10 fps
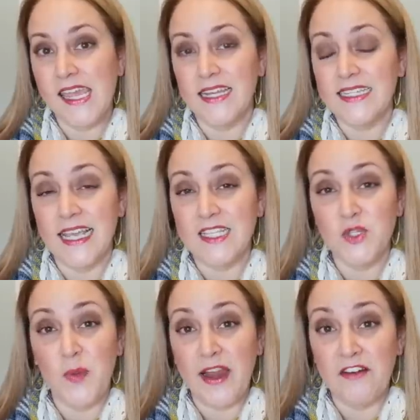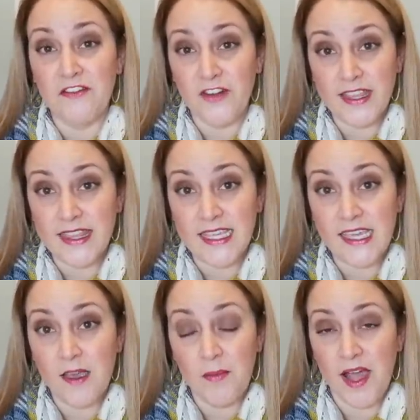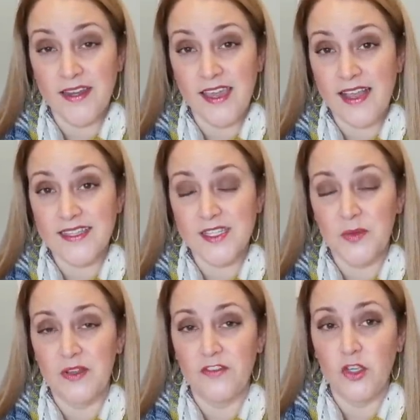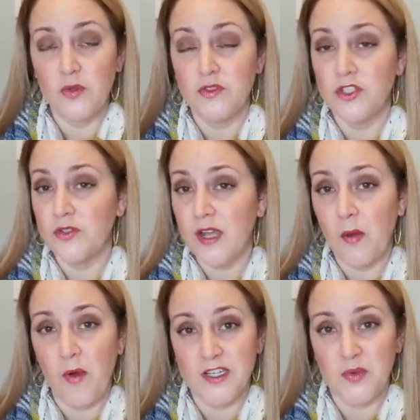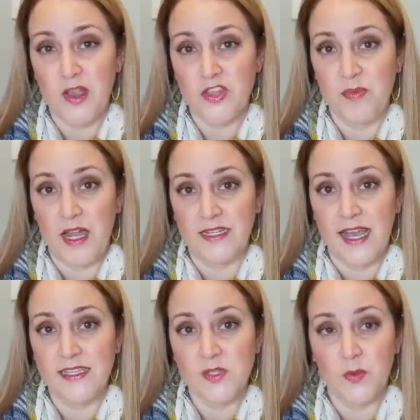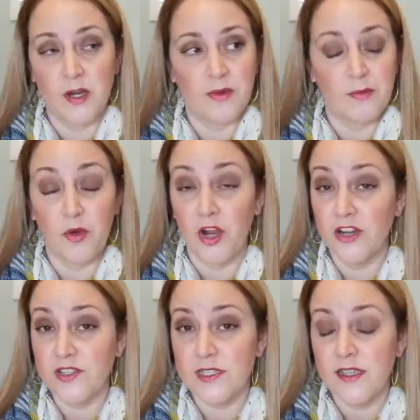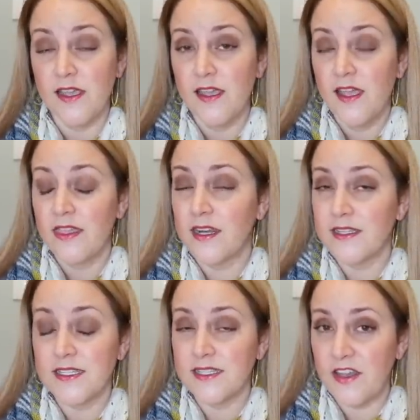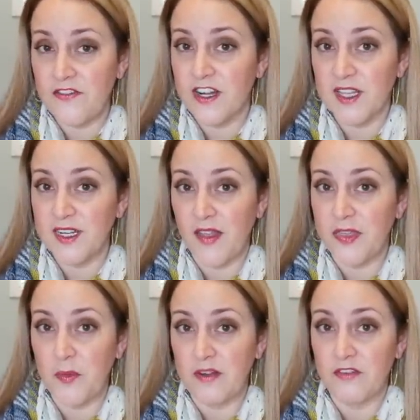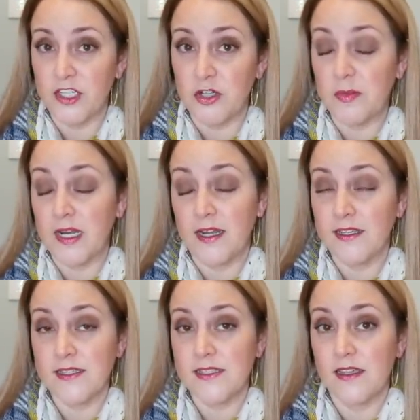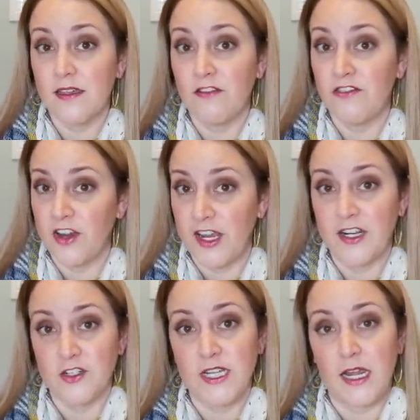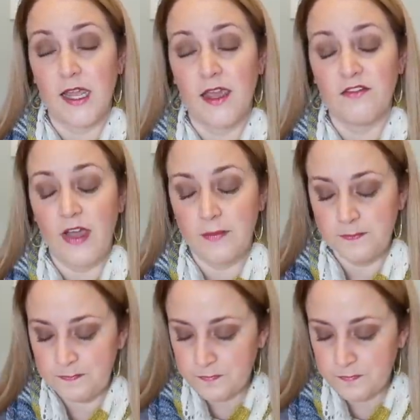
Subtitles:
it is a swear-friendly podcast. So if you do not want to watch a podcast where people curse, then it's definitely not the one for you. But it is very entertaining and fun.